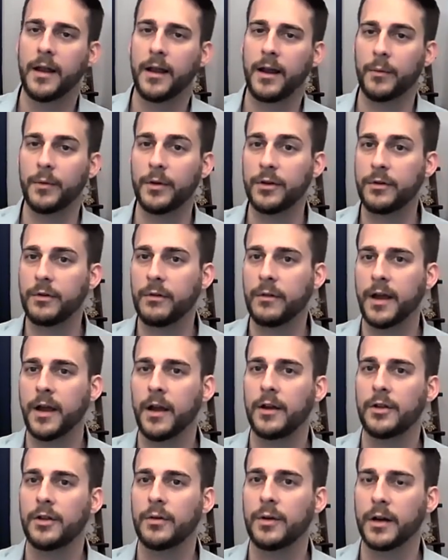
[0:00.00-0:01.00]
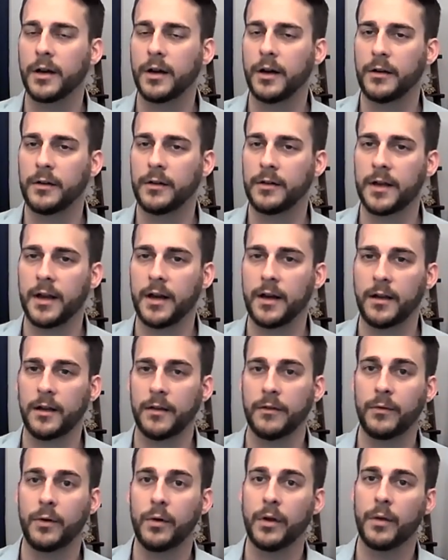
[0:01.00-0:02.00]
And when you do that, you get an understanding
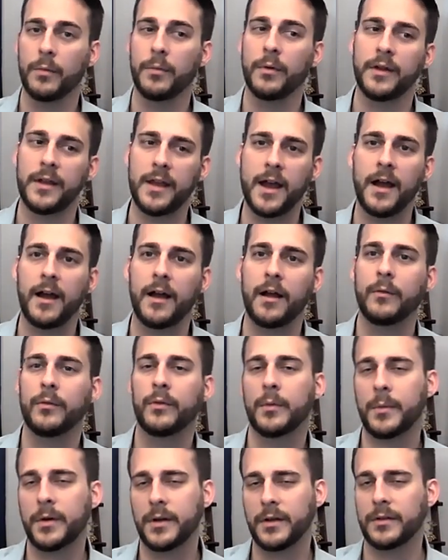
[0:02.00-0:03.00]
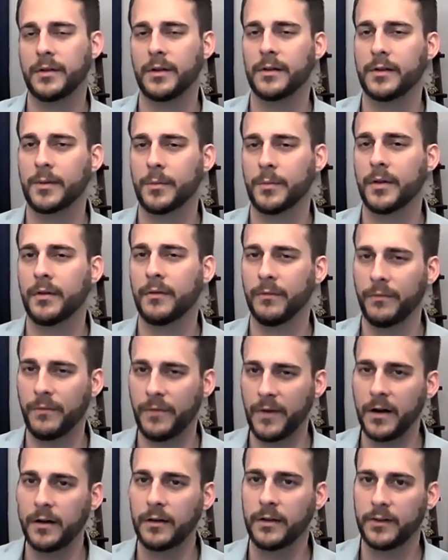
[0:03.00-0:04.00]
of, okay, well, yeah, somebody has done something
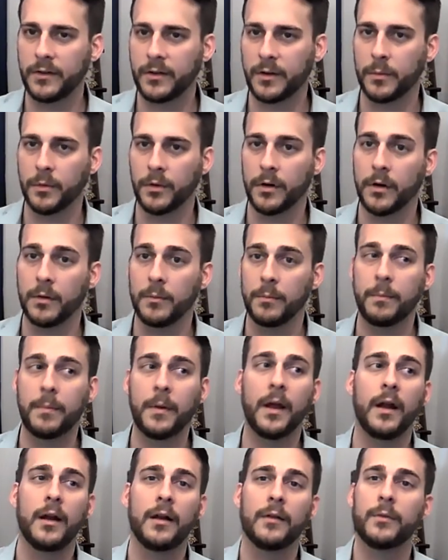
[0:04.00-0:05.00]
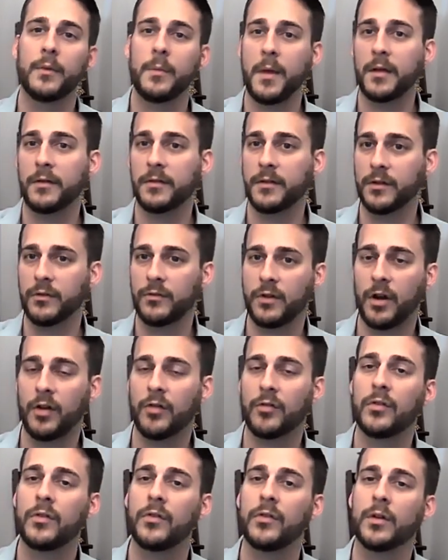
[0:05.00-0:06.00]
fairly similar, but if we make these
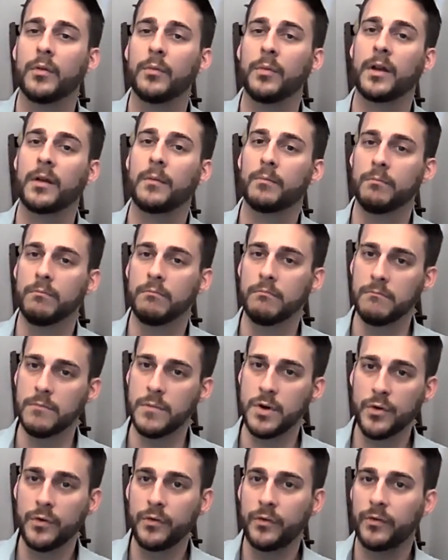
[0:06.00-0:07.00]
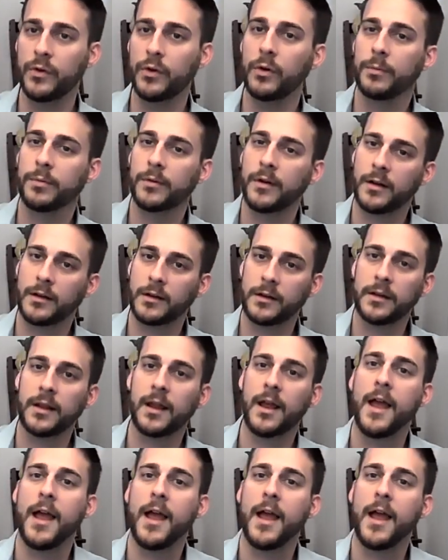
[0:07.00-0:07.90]
changes, then we can move your product